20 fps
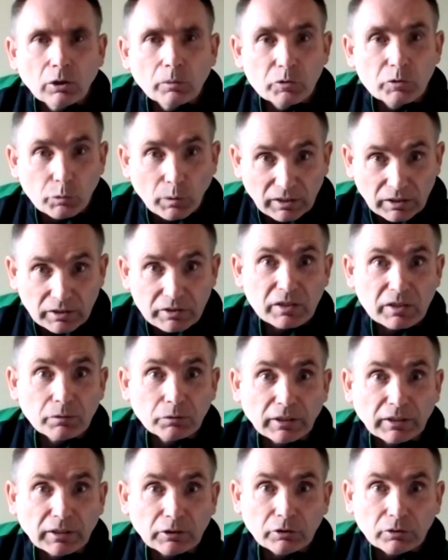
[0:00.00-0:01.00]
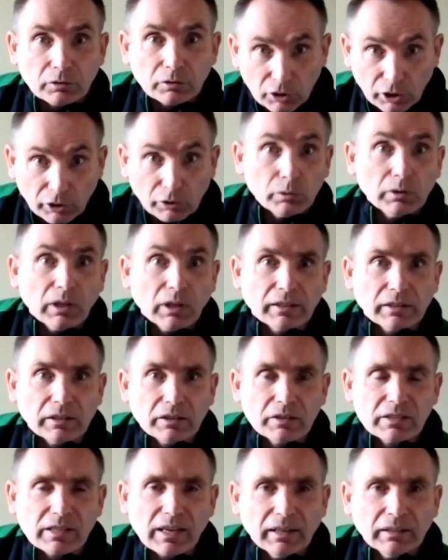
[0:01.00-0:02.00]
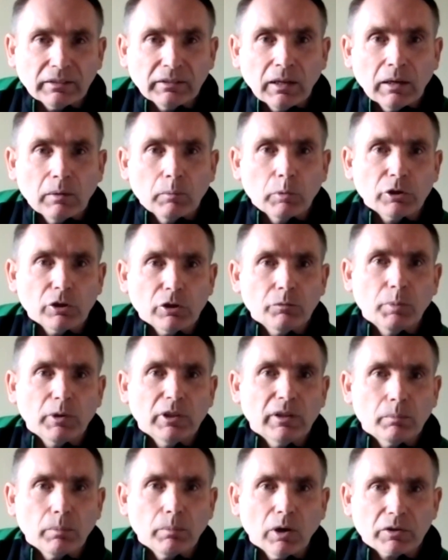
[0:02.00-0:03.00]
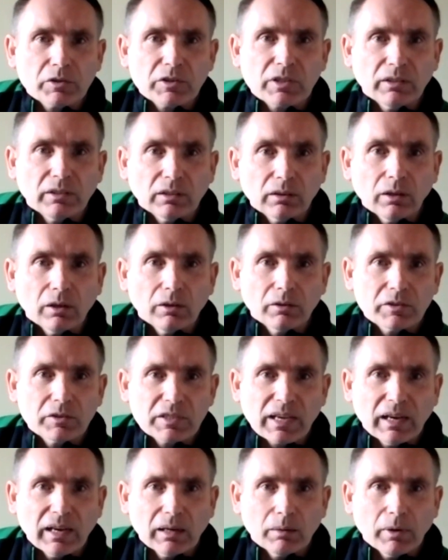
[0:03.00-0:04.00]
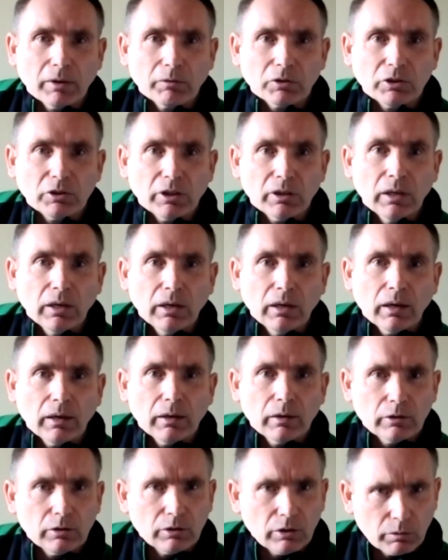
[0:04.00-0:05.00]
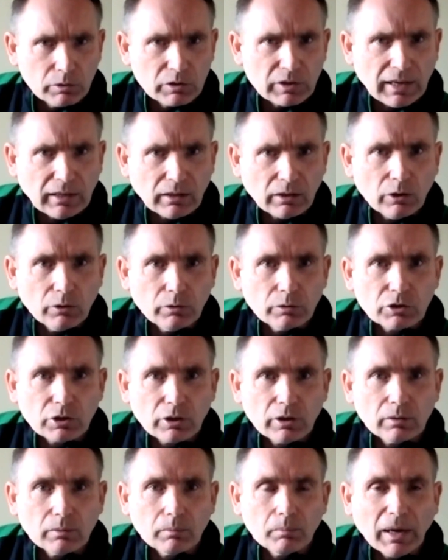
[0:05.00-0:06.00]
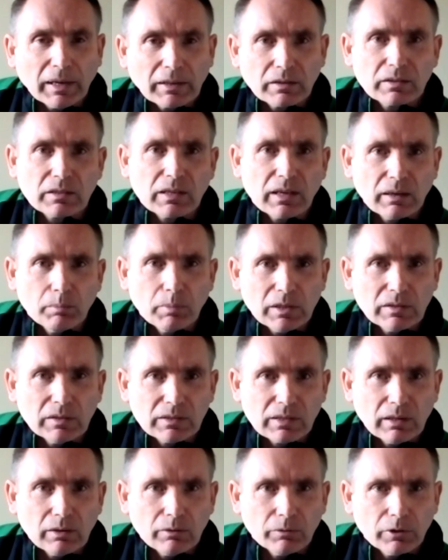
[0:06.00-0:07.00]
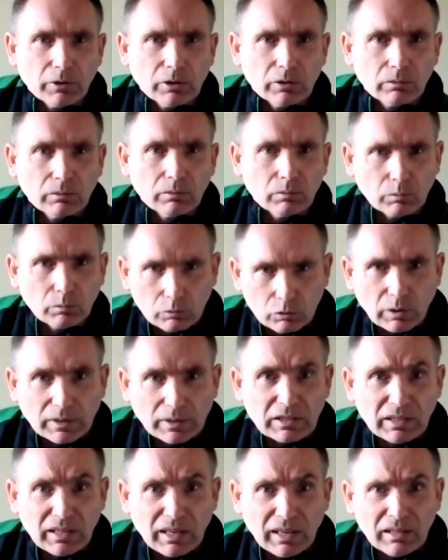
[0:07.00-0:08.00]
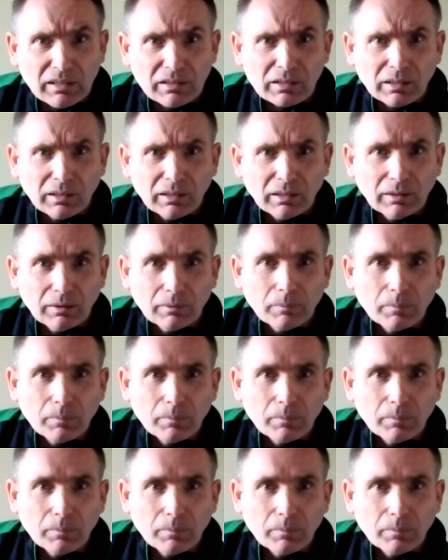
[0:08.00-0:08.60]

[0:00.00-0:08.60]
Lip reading: club's relatively new, like you said, but you've been in boxing a long time, haven't you? And you was head coach at Manx ABC for 20 years?